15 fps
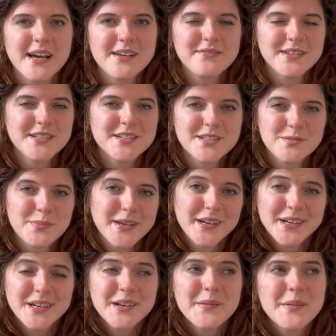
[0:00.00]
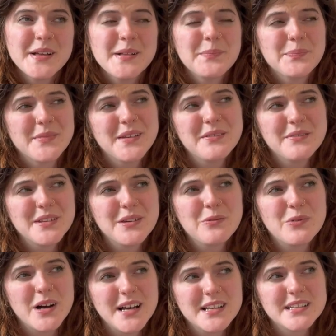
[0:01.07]
inches bigger. I didn't really
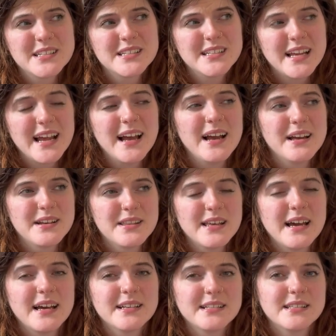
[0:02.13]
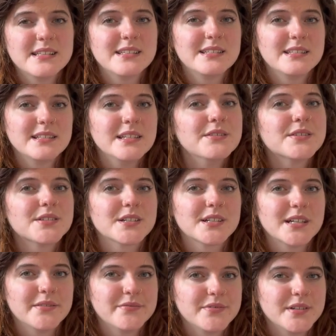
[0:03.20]
want to add that to the sleeve
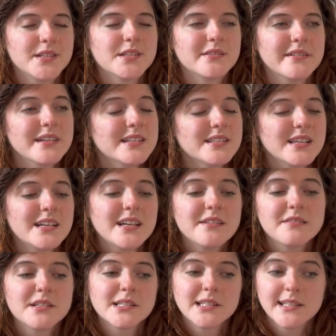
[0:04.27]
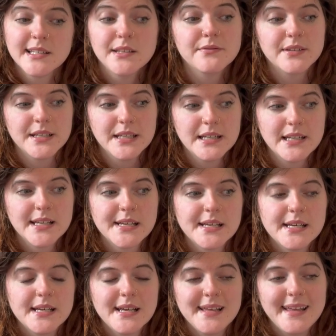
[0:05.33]
circumference. So I decided I would just leave it,
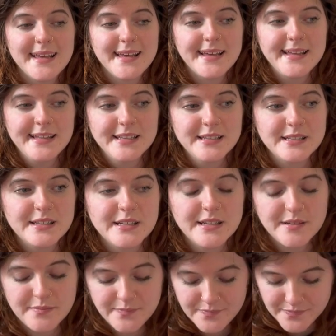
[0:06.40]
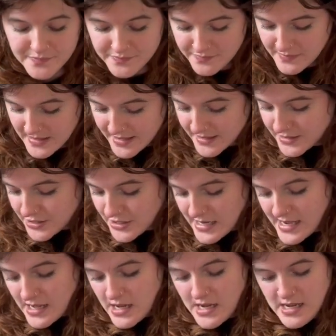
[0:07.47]
and I can
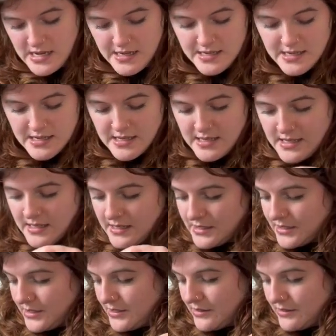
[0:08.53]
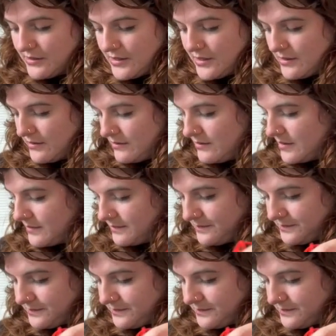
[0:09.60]
try it on to show you.